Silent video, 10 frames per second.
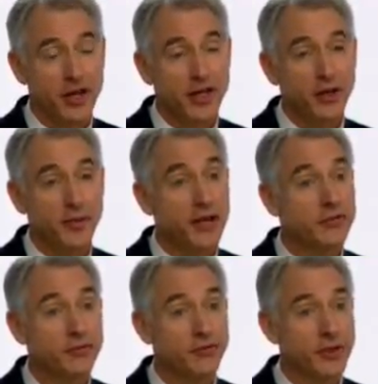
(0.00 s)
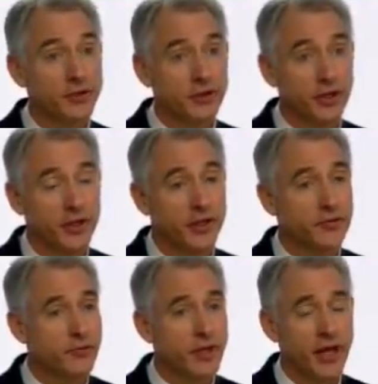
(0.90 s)
You know, it makes them feel good. It
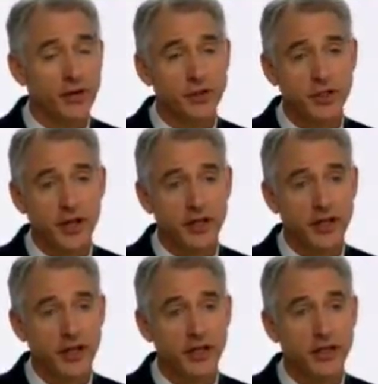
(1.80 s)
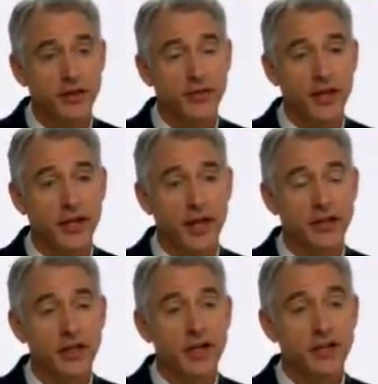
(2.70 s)
gives them the energy they need. And then they
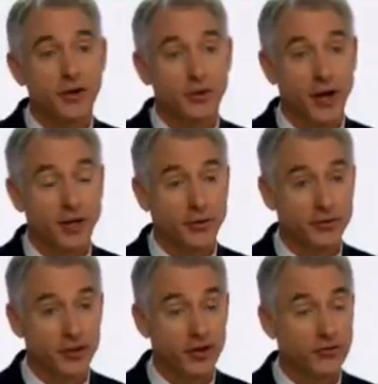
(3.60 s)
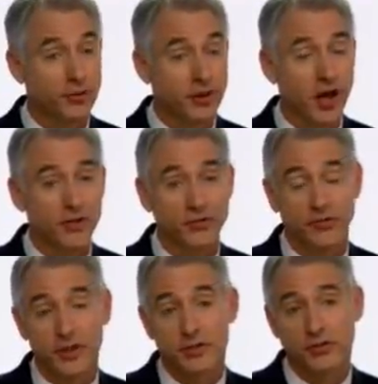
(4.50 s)
get, you know, great results with loss
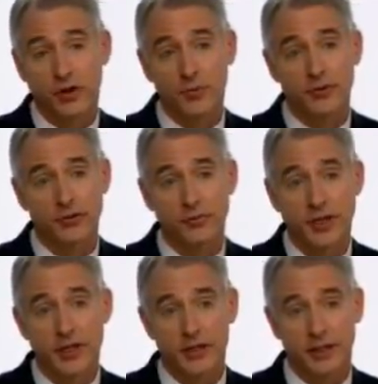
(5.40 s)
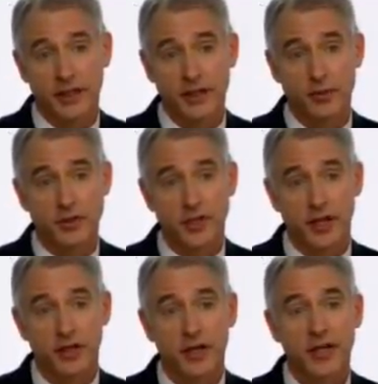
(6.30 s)
of inches almost immediately, which
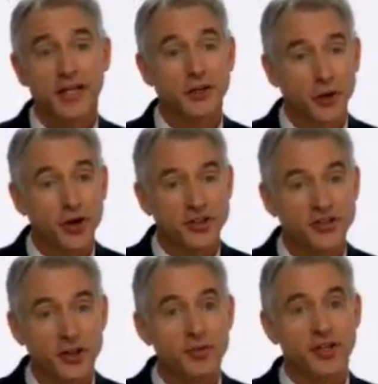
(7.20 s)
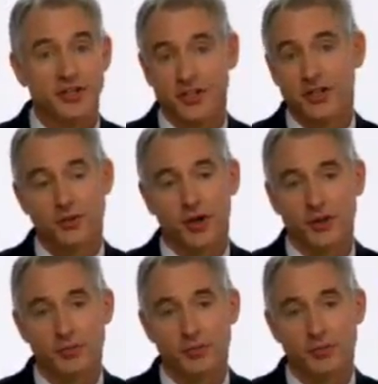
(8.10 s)
then encourages them to continue on the